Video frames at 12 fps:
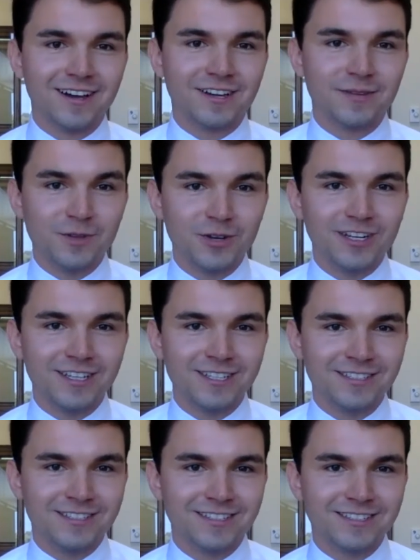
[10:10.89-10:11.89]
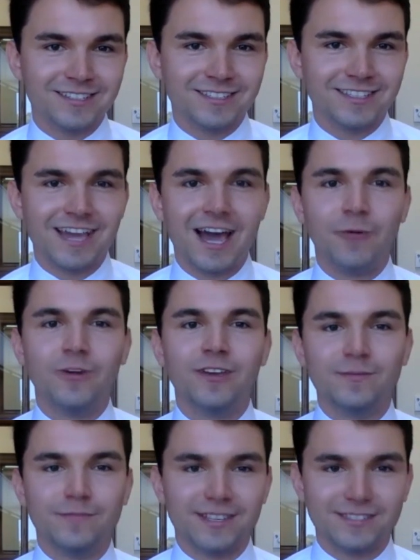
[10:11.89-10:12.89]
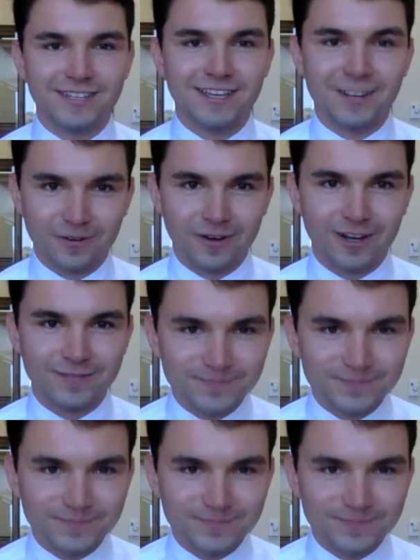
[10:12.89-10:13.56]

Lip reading: communities to see how we can best integrate